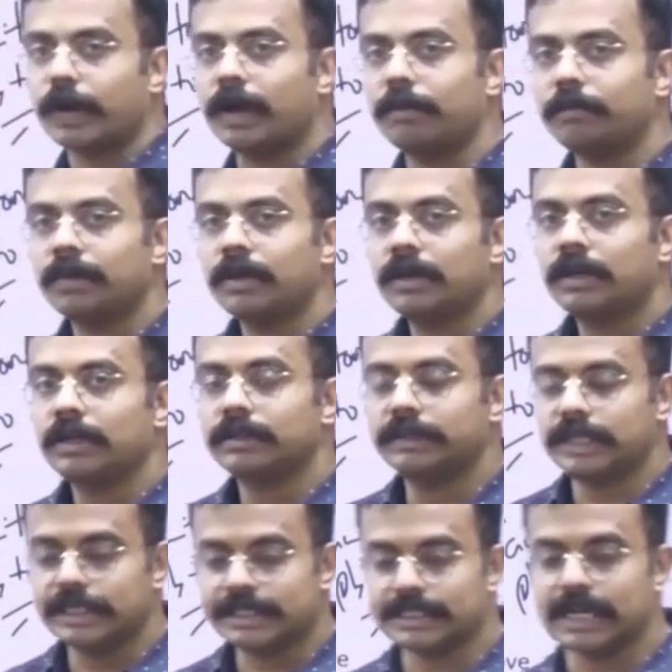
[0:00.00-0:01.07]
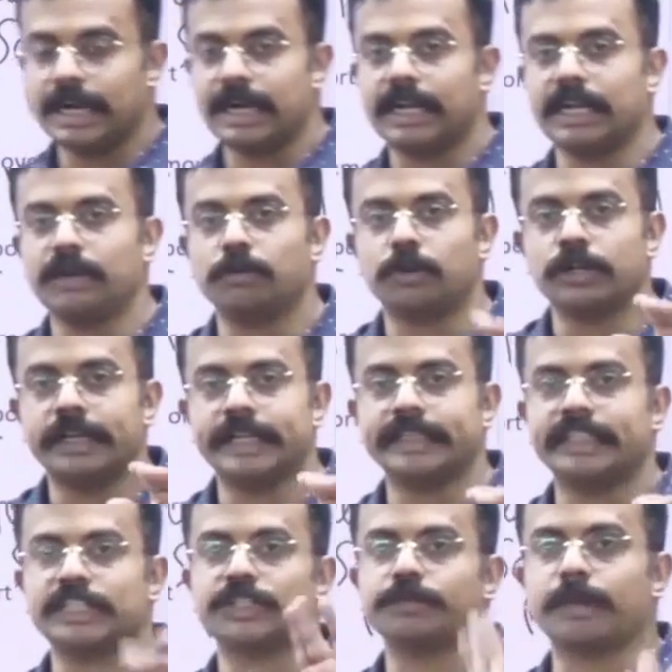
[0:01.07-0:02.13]
from this country only
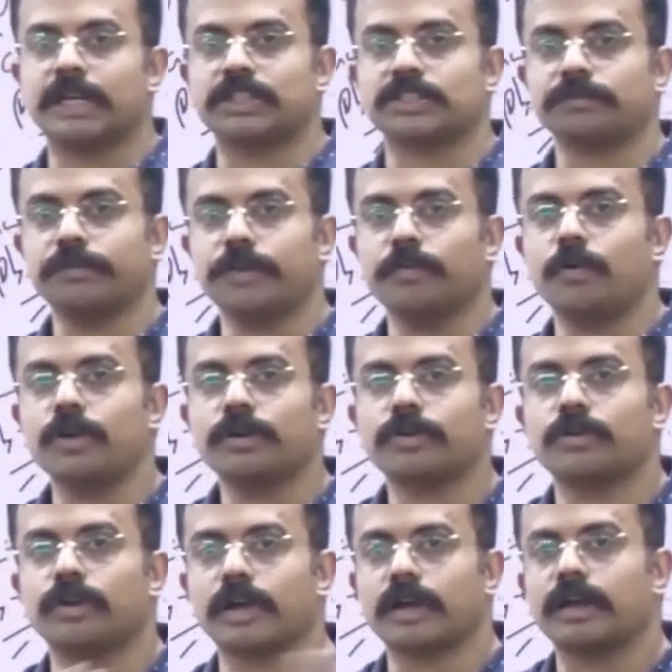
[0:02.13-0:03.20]
this much. We won't